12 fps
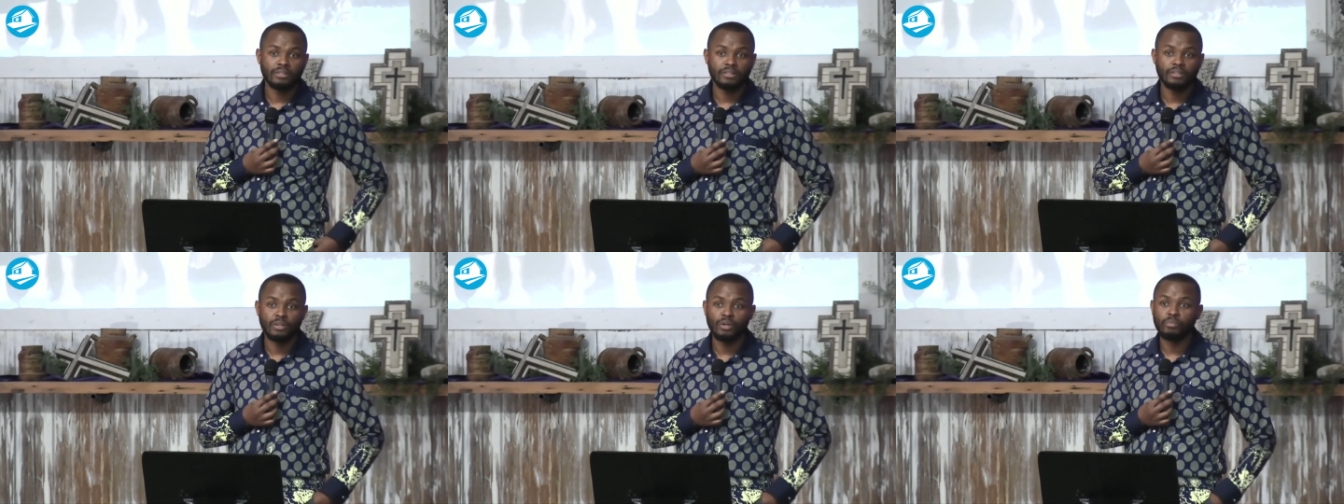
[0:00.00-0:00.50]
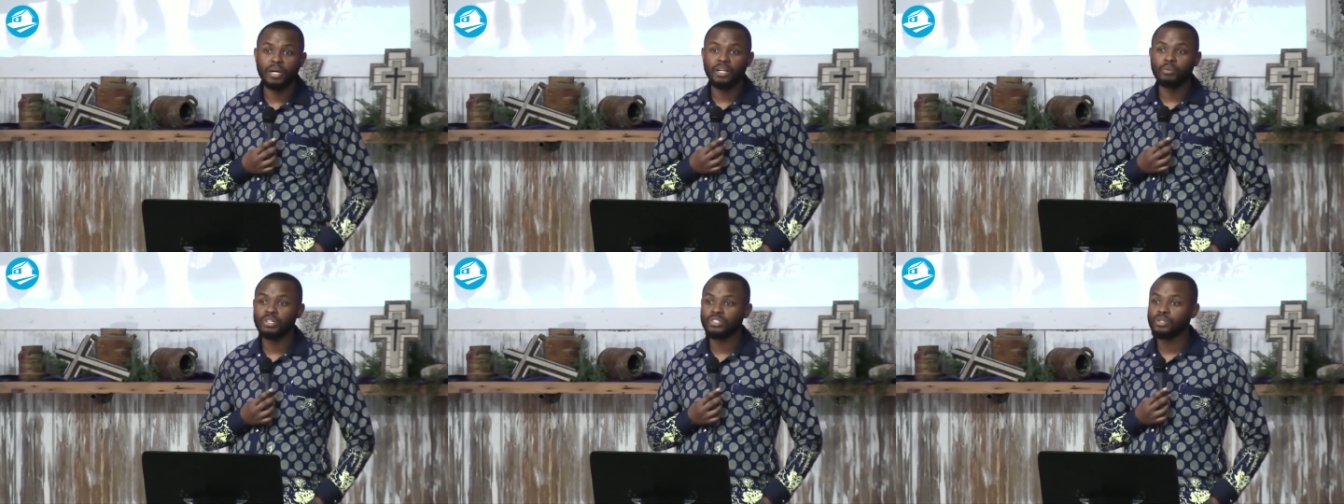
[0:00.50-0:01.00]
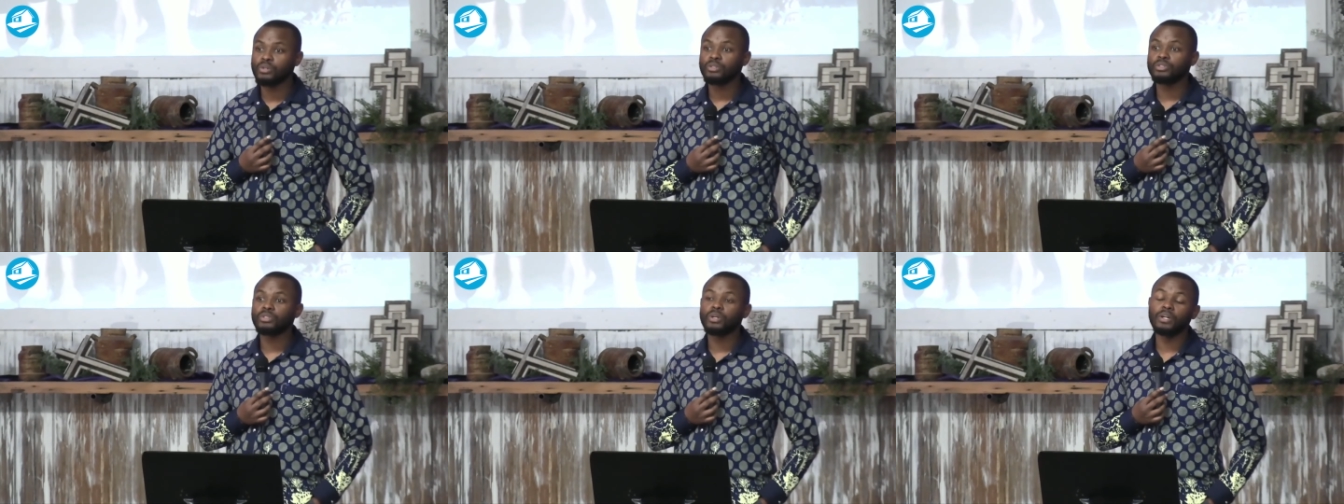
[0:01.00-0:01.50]
Nobody was
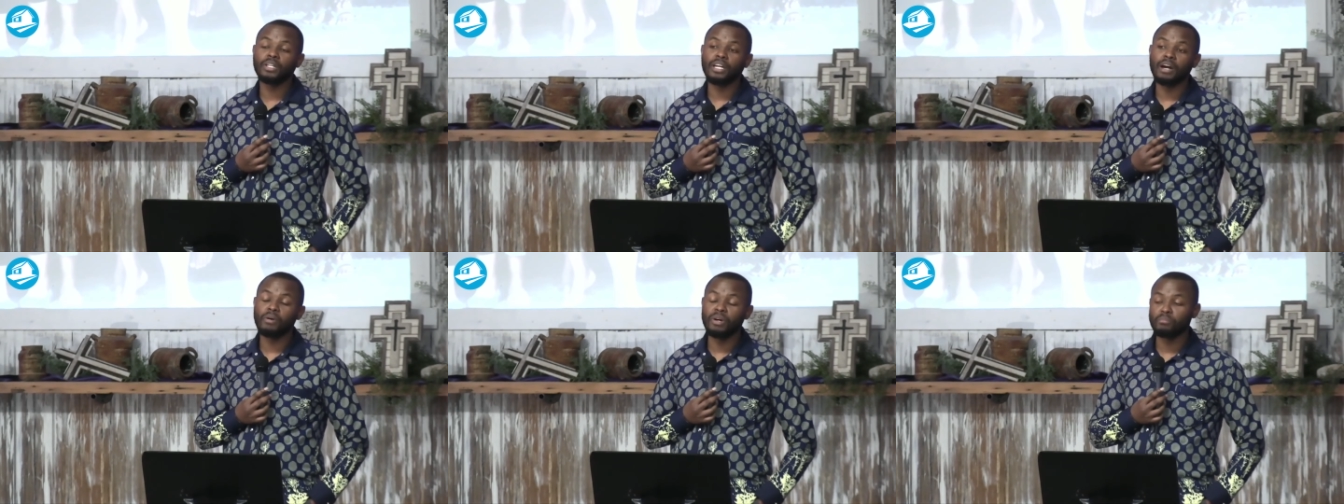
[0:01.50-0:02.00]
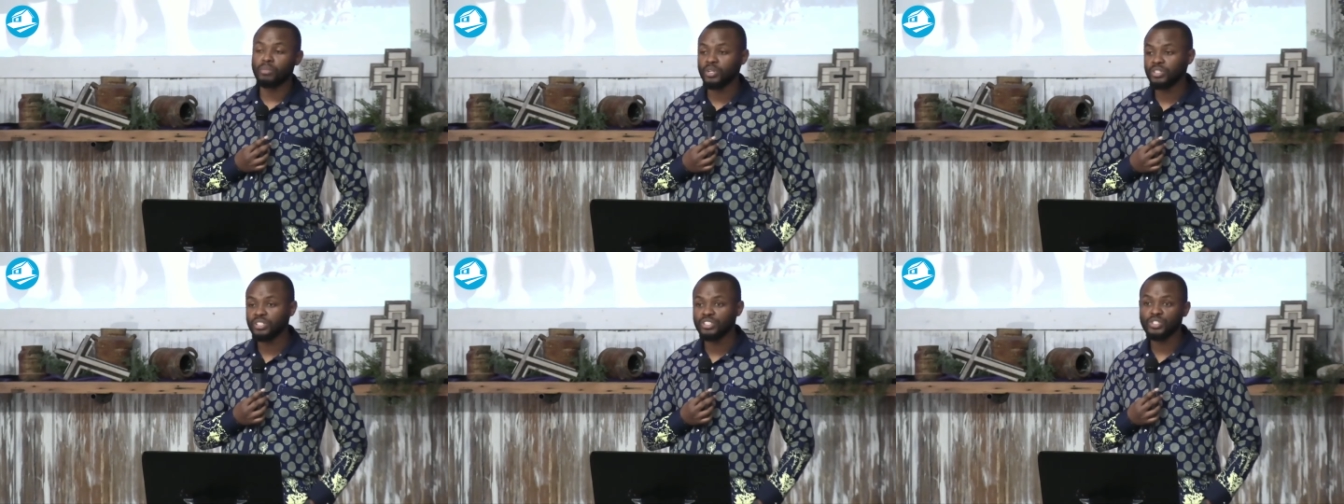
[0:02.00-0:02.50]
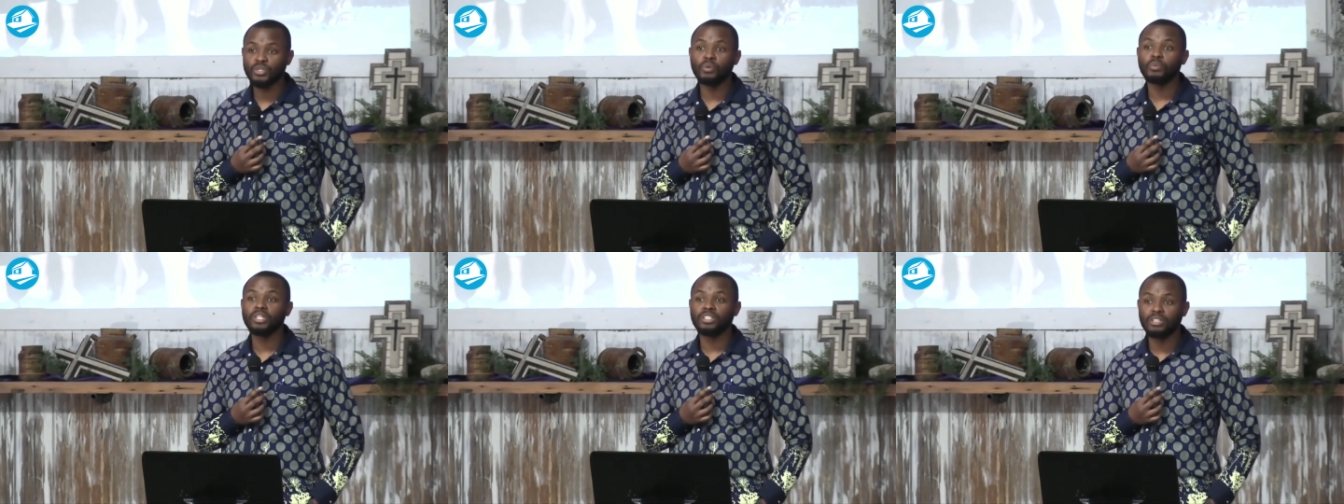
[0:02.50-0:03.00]
controlling our emotions, so
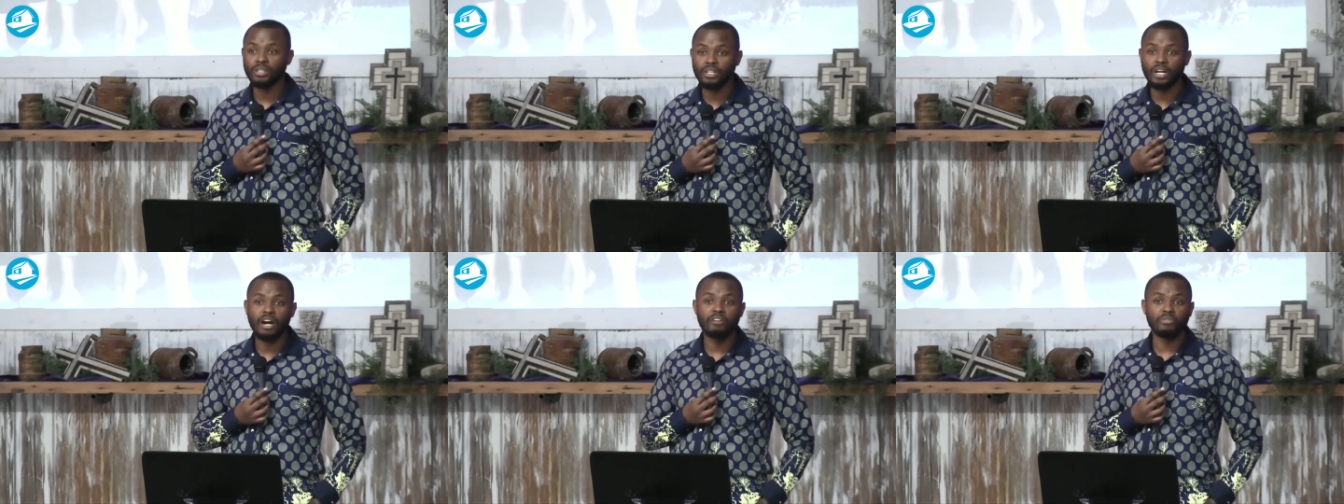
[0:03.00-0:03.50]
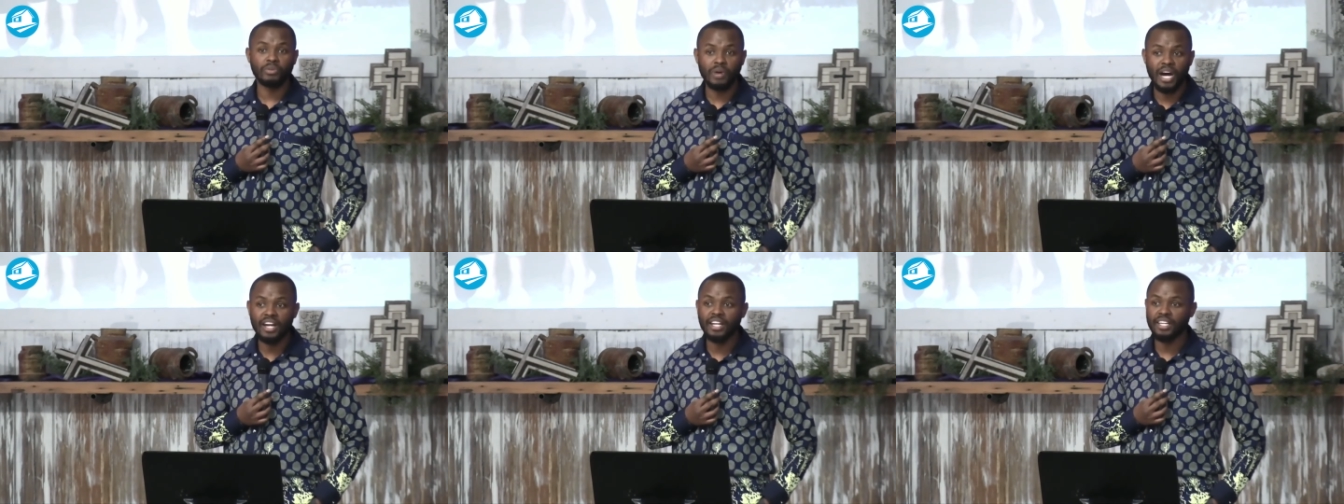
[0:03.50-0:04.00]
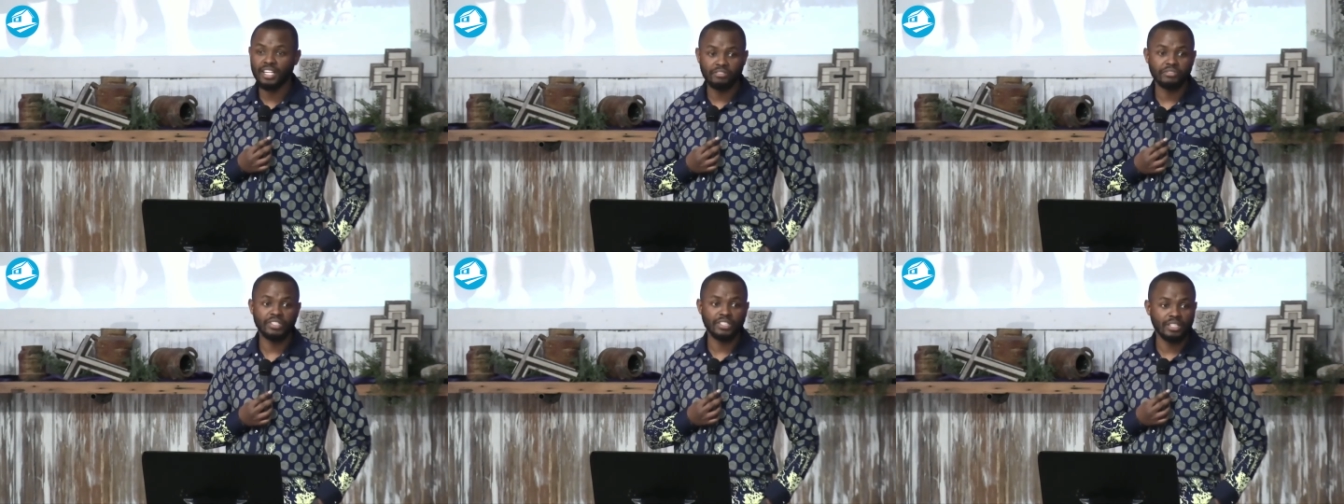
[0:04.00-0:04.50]
we took off running
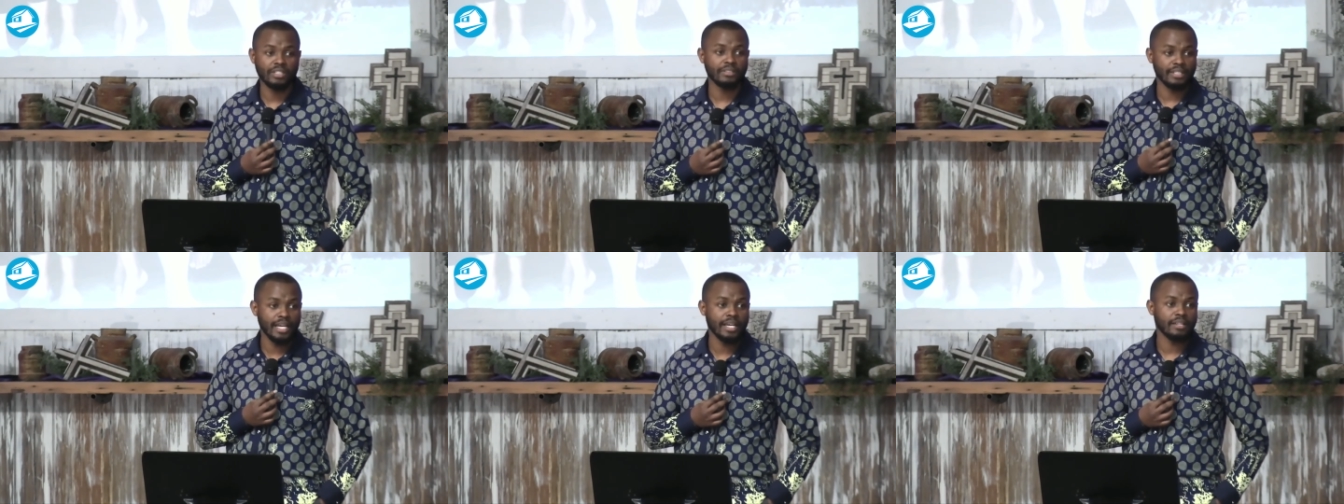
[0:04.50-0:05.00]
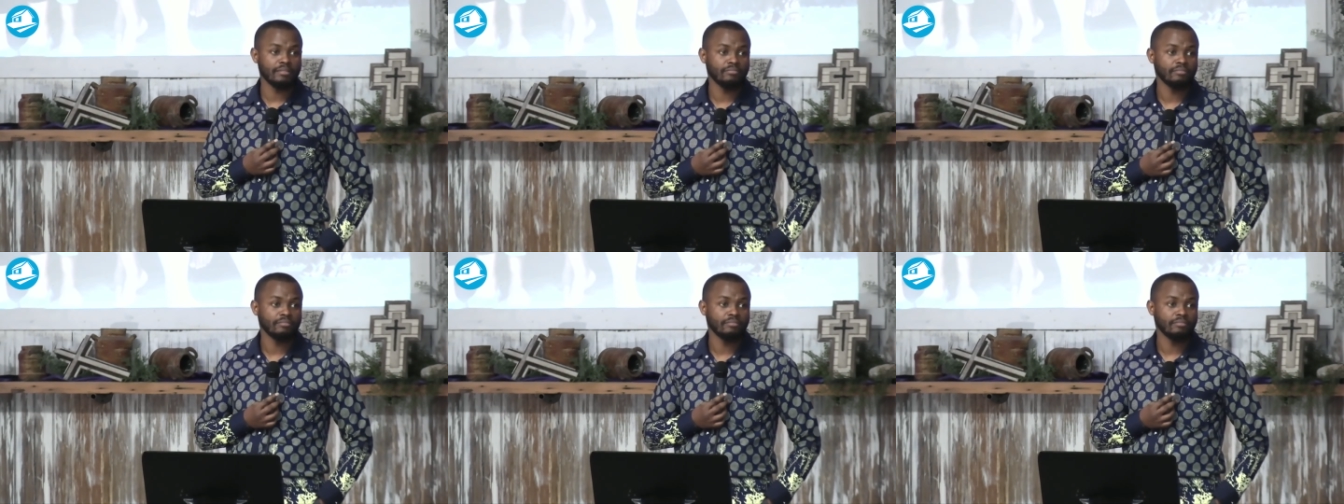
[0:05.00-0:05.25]
every single day.